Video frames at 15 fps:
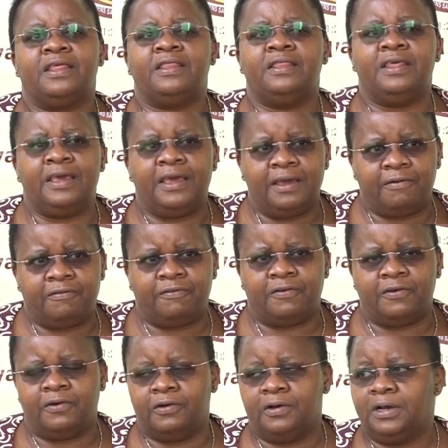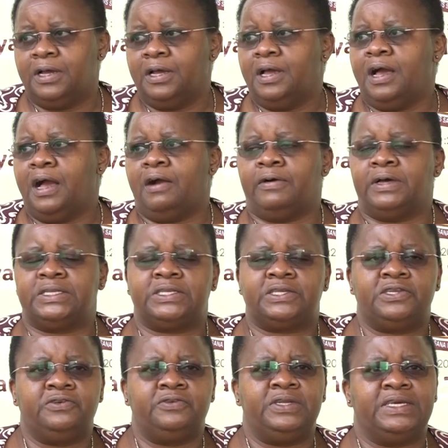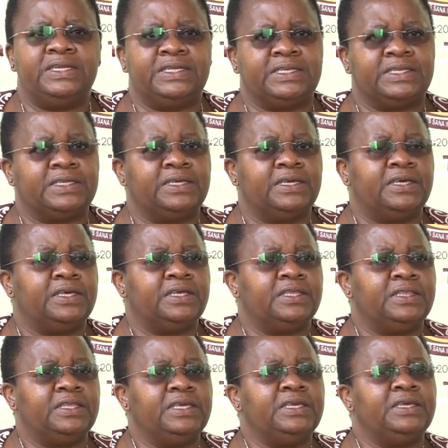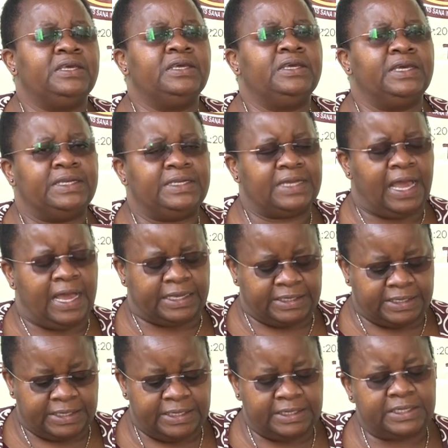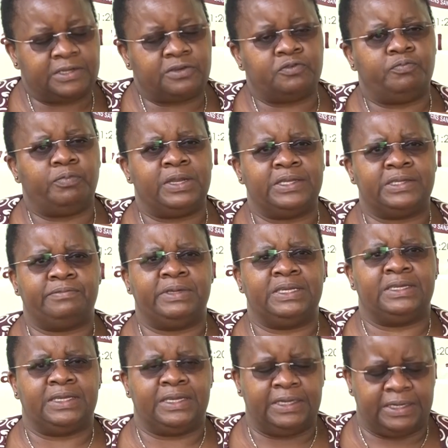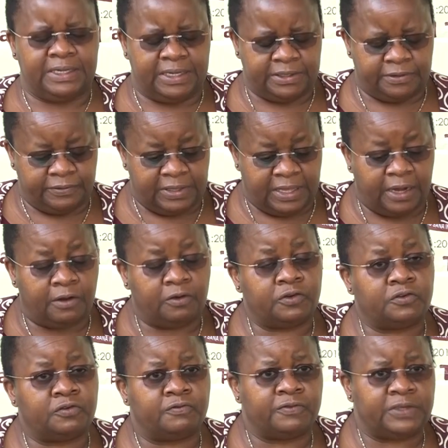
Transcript: Therefore, our students, they get access to placement areas with a lot of